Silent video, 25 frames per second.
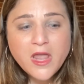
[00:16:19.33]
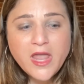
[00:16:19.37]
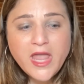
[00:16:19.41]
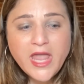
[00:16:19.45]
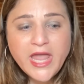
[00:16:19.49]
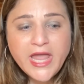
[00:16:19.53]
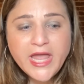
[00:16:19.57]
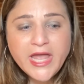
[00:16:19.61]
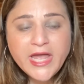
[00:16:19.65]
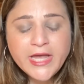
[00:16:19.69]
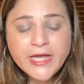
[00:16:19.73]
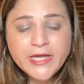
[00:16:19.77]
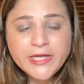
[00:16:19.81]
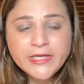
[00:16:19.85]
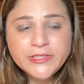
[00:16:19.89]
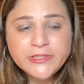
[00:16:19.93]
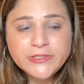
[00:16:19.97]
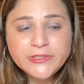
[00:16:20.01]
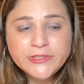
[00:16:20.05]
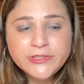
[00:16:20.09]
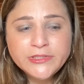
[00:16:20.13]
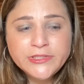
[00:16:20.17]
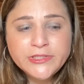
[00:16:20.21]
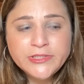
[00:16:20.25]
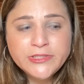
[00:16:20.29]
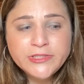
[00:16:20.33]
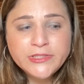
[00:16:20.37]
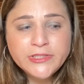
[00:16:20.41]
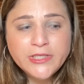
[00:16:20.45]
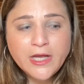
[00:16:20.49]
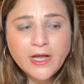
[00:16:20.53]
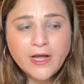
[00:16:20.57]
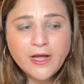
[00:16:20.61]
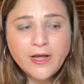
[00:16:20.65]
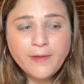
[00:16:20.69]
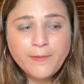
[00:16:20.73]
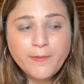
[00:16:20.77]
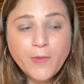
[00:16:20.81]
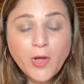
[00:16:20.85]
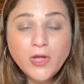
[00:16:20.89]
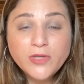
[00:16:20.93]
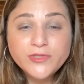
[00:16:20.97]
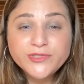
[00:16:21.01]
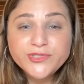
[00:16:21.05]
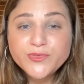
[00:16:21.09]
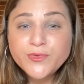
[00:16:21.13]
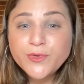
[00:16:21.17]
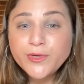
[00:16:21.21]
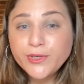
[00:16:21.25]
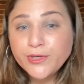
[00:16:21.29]
And
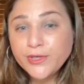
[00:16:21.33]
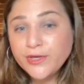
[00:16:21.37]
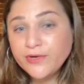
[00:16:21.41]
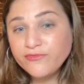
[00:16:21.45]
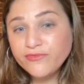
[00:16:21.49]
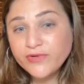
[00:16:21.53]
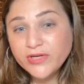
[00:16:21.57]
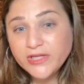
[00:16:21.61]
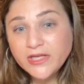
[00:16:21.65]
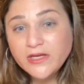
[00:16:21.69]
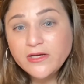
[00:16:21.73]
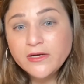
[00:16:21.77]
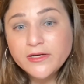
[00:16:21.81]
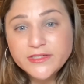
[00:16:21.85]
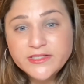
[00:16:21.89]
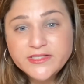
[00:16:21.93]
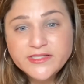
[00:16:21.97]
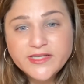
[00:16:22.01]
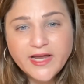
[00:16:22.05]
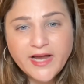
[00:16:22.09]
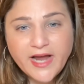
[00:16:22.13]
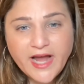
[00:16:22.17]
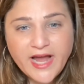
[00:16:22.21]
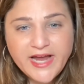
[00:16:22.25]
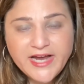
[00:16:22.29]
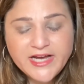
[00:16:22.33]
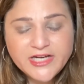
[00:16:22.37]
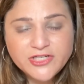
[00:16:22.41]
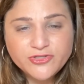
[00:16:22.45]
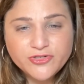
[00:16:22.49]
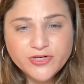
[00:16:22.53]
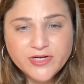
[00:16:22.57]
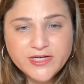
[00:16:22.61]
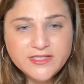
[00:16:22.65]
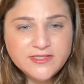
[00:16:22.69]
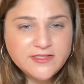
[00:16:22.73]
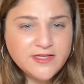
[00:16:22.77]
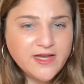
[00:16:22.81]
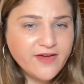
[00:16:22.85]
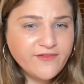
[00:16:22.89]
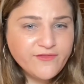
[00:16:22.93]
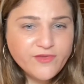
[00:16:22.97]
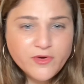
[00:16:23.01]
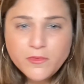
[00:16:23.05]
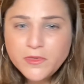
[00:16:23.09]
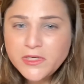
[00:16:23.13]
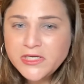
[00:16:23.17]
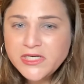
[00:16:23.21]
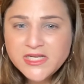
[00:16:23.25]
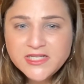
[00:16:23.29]
also a really good psychiatrist.
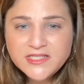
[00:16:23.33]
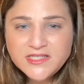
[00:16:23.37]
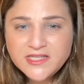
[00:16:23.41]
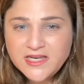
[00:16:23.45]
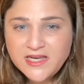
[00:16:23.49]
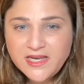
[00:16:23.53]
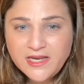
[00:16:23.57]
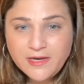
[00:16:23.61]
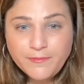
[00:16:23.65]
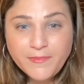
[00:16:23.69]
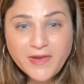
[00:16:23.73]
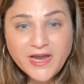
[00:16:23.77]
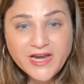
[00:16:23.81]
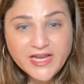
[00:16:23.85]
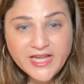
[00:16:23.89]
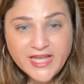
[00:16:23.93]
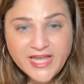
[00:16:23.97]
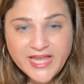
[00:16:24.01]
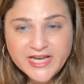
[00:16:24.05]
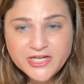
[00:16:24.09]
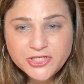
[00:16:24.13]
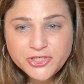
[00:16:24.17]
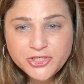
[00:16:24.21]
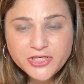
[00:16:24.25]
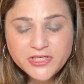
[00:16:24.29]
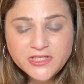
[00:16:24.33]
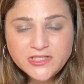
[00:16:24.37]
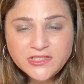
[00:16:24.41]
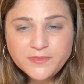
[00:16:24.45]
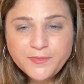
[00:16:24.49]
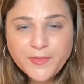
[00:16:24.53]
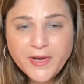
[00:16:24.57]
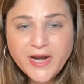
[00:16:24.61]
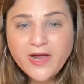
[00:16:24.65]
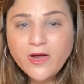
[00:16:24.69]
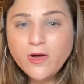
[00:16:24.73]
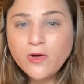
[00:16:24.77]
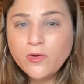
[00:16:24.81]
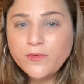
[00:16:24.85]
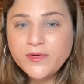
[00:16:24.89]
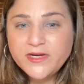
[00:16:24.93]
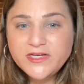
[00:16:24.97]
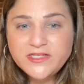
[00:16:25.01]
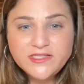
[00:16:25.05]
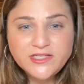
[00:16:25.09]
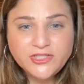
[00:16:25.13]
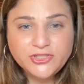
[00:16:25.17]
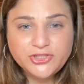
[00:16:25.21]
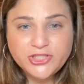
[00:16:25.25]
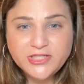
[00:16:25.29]
Everyone doesn't need medications, but I
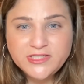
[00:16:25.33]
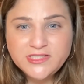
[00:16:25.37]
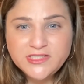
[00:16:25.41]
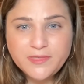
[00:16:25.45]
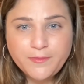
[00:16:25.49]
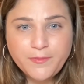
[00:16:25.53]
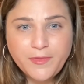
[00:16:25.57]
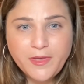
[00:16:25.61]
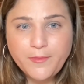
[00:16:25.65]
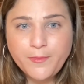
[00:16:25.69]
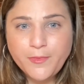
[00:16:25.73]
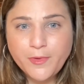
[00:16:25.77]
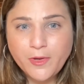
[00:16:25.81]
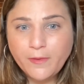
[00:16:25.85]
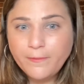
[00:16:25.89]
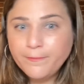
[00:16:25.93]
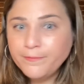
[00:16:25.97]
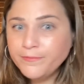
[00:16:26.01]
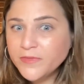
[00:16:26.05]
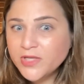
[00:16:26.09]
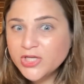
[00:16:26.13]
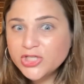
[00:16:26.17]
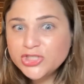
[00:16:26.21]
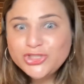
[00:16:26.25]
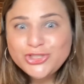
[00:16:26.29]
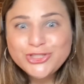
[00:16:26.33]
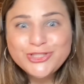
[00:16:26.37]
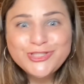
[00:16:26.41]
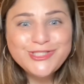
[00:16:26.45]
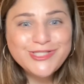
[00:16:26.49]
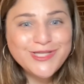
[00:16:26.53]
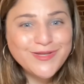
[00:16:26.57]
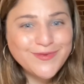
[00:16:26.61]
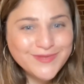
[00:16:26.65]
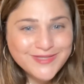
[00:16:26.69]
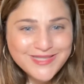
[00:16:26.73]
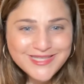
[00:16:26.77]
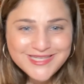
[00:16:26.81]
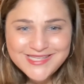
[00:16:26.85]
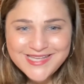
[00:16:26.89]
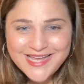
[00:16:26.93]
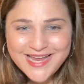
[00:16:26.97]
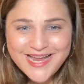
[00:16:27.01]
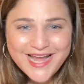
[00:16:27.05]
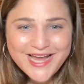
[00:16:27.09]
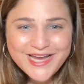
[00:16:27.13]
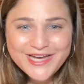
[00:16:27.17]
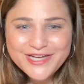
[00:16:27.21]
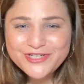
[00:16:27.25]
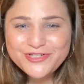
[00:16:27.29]
always suggest to people just see what the
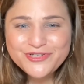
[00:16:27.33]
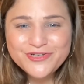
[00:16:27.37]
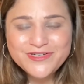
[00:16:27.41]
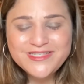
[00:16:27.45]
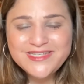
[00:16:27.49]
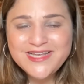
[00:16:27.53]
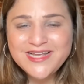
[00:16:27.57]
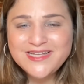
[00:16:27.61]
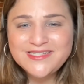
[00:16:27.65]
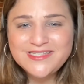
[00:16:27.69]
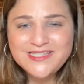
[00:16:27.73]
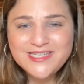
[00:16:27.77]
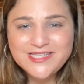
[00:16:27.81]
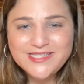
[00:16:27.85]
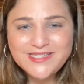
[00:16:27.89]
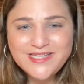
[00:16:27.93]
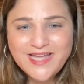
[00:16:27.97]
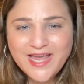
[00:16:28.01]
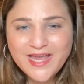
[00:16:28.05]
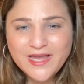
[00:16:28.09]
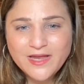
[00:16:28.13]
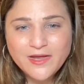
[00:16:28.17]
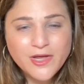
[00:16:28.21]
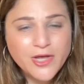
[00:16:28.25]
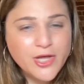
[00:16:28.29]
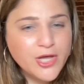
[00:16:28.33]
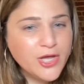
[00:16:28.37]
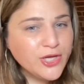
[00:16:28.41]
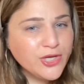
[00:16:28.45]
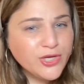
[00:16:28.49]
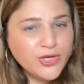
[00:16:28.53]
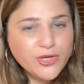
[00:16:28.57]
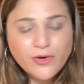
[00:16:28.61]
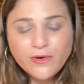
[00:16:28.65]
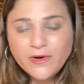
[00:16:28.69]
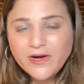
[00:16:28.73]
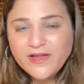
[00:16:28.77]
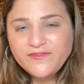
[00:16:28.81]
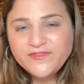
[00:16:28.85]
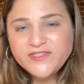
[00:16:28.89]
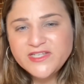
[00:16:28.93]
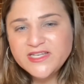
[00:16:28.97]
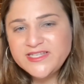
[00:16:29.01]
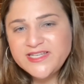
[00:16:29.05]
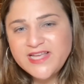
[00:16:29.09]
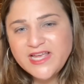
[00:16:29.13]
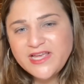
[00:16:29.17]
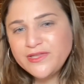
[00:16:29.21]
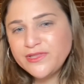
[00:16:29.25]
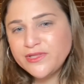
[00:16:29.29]
psychiatrist has to say. You don't have to
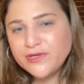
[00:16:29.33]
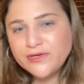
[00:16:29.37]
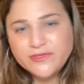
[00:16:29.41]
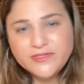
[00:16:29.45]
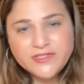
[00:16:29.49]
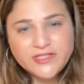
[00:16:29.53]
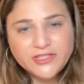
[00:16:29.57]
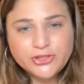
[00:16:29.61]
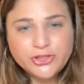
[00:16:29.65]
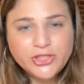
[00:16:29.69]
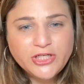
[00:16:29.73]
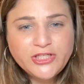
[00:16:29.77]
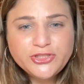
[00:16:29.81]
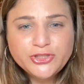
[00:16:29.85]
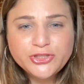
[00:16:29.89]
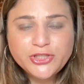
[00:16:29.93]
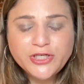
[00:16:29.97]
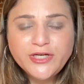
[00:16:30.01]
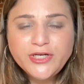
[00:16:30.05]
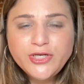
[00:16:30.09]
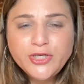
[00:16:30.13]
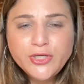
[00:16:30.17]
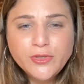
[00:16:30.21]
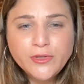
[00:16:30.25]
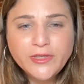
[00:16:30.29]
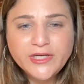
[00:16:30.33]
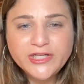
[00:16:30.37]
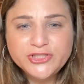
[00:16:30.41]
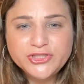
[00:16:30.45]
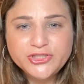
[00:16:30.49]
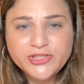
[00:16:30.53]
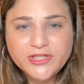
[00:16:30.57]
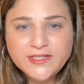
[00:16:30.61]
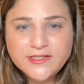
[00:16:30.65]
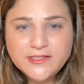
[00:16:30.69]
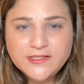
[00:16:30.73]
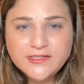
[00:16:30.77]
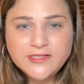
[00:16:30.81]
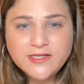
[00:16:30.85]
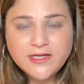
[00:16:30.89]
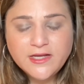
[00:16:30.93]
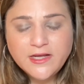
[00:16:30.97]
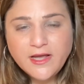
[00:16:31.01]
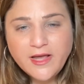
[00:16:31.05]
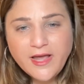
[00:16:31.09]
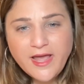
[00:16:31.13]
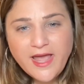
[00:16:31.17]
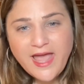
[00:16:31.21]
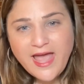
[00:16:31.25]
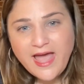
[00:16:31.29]
take their suggestion, you can just
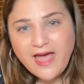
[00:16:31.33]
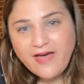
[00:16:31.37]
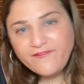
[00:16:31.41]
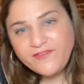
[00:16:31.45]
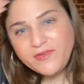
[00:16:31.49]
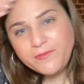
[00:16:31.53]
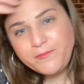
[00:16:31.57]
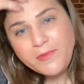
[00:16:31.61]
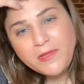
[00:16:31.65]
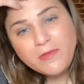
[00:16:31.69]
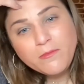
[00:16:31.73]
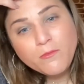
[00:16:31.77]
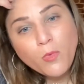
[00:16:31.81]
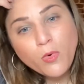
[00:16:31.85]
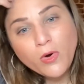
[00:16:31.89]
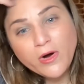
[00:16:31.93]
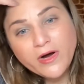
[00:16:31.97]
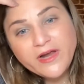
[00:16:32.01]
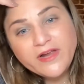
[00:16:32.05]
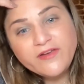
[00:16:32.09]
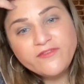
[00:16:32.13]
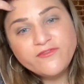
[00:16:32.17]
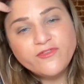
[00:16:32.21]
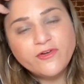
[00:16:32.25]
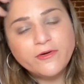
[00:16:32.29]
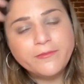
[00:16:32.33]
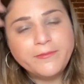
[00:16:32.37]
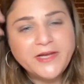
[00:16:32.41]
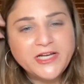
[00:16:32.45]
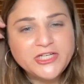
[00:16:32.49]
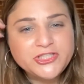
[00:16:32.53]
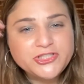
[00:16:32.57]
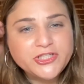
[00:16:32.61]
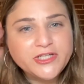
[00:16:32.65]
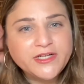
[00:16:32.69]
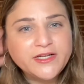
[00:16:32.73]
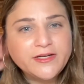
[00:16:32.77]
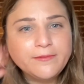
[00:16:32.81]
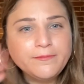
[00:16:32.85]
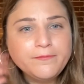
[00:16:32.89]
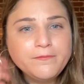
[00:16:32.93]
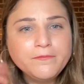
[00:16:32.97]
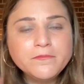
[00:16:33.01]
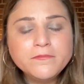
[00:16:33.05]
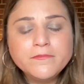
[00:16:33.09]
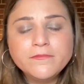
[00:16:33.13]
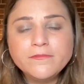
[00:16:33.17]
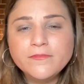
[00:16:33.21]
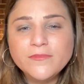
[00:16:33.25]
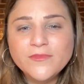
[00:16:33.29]
have it be more information
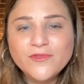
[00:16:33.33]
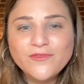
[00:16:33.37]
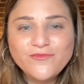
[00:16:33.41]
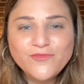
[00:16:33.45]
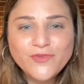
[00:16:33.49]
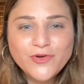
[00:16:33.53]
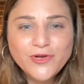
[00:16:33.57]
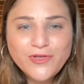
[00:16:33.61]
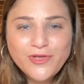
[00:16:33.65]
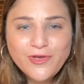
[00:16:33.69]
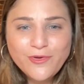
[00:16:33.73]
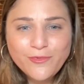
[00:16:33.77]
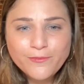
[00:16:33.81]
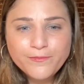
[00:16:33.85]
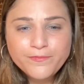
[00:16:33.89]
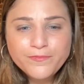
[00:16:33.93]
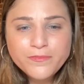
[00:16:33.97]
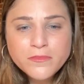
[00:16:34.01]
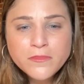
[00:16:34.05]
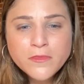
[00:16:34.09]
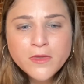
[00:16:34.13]
for you.